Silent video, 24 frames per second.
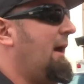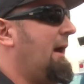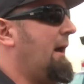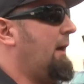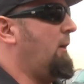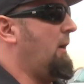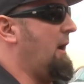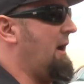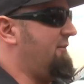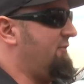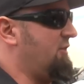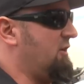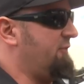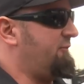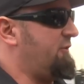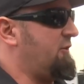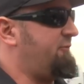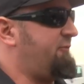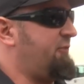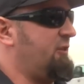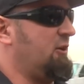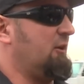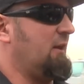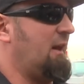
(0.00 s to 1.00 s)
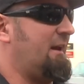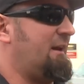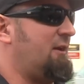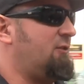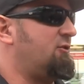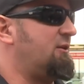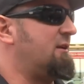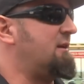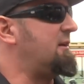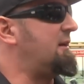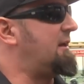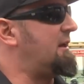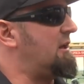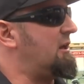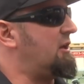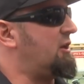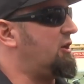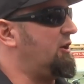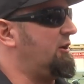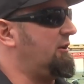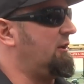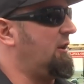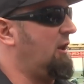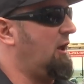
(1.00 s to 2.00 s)
However, if you feel like you didn't get a
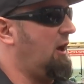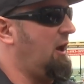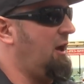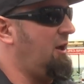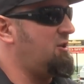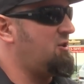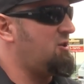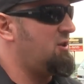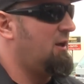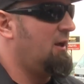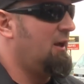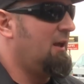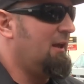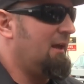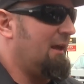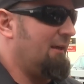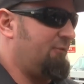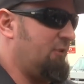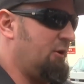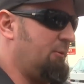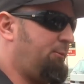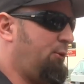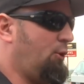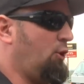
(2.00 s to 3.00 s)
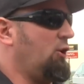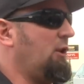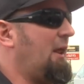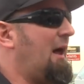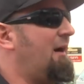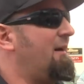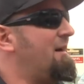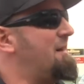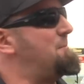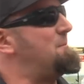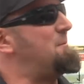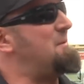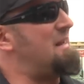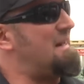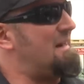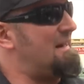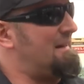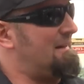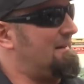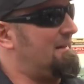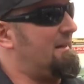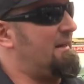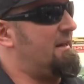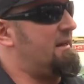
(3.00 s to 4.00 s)
good launch, if you pull out
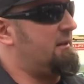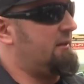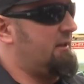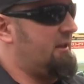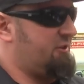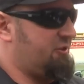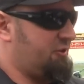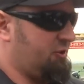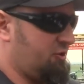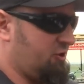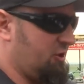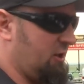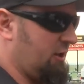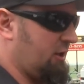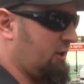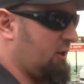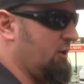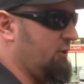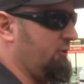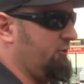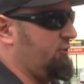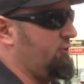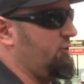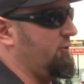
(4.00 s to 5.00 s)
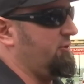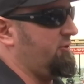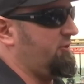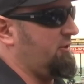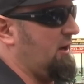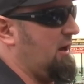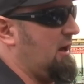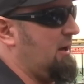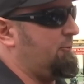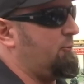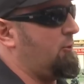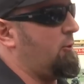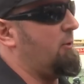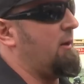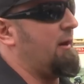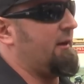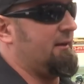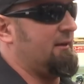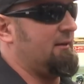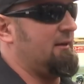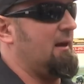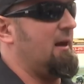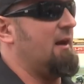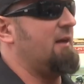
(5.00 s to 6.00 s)
immediately and let your truck coast to a stop, we'll
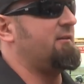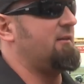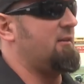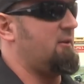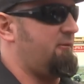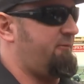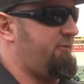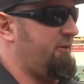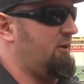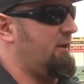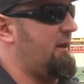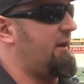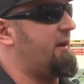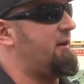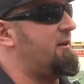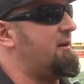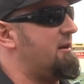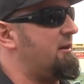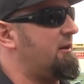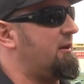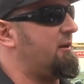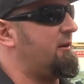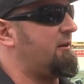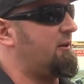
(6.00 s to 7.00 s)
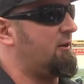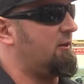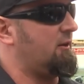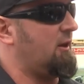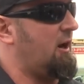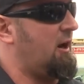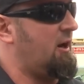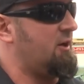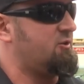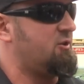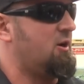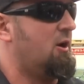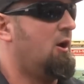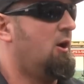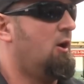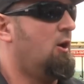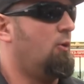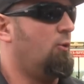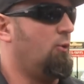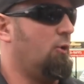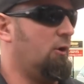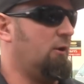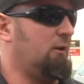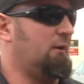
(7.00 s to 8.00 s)
recognize that you feel like you didn't get a good launch.
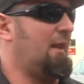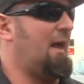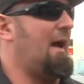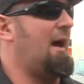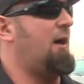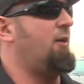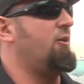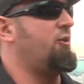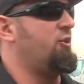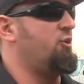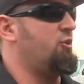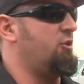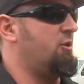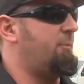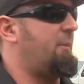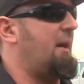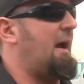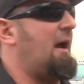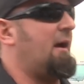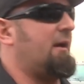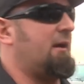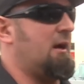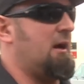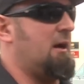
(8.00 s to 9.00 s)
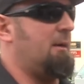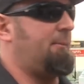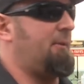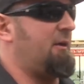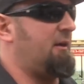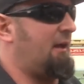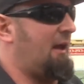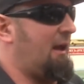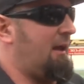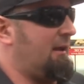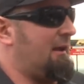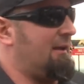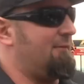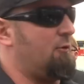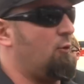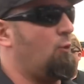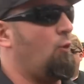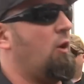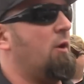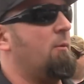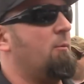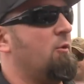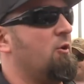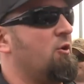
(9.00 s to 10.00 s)
We'll allow you to back up and give it
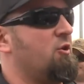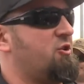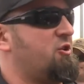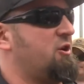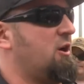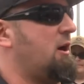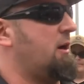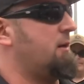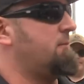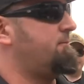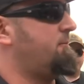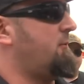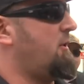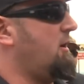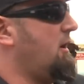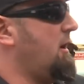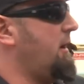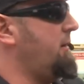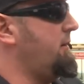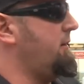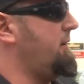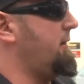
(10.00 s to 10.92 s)
one more shot. All right?